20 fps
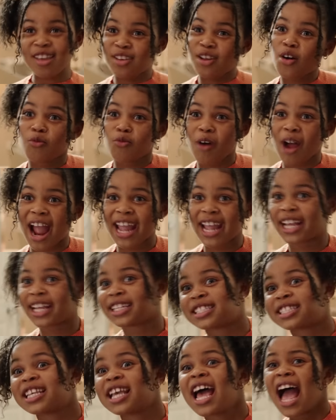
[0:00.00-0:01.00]
you're right.
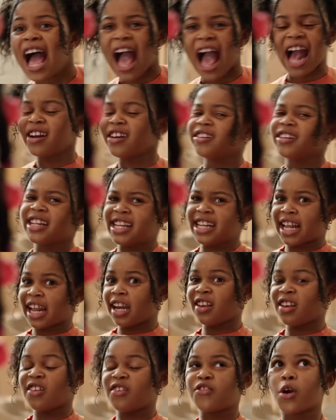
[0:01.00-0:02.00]
I don't need
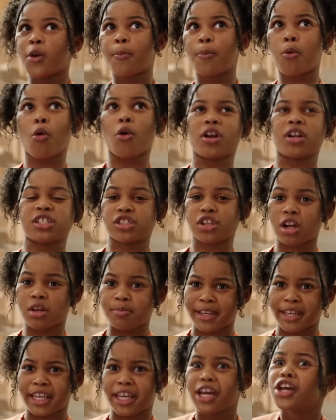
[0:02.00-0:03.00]
any of your poorness on
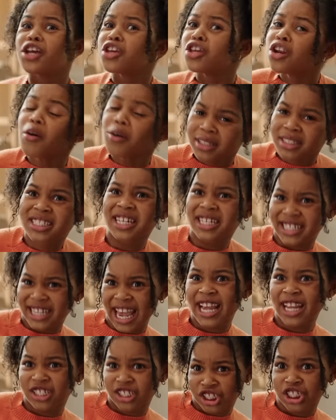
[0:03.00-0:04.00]
me. You know it's
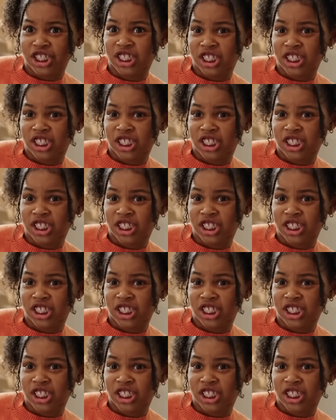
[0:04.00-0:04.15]
contagious.